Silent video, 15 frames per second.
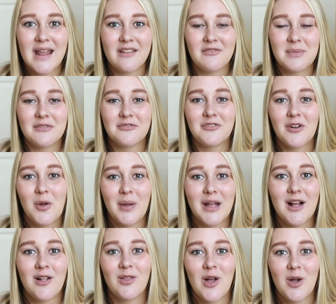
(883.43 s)
and have been
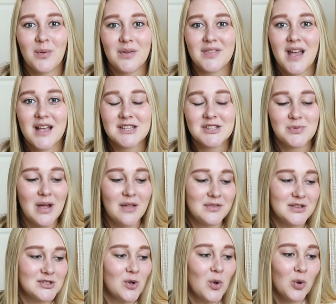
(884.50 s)
following along with us throughout
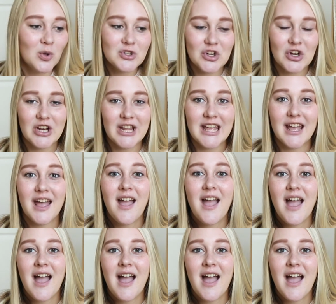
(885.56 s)
this whole journey.